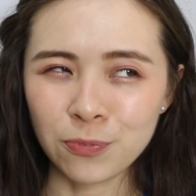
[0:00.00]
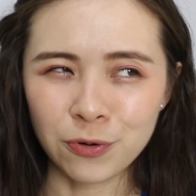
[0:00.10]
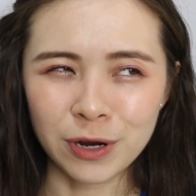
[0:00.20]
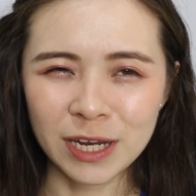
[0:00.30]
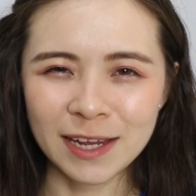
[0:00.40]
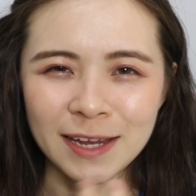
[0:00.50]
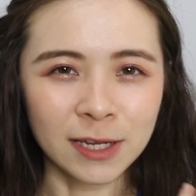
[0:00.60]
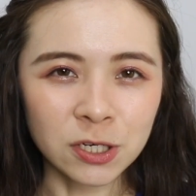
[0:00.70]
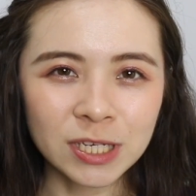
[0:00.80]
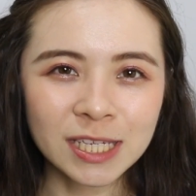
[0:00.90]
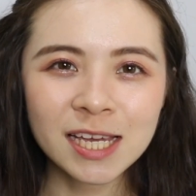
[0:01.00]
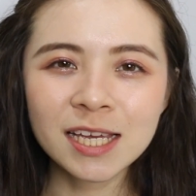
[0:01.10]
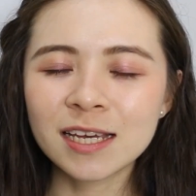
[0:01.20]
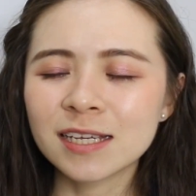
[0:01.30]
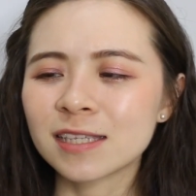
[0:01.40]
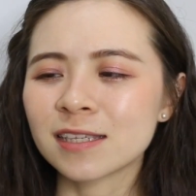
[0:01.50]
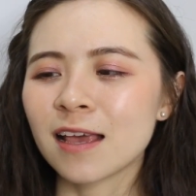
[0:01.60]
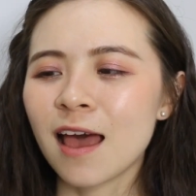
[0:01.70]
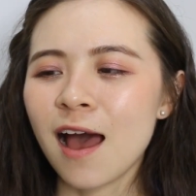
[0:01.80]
pretty interesting because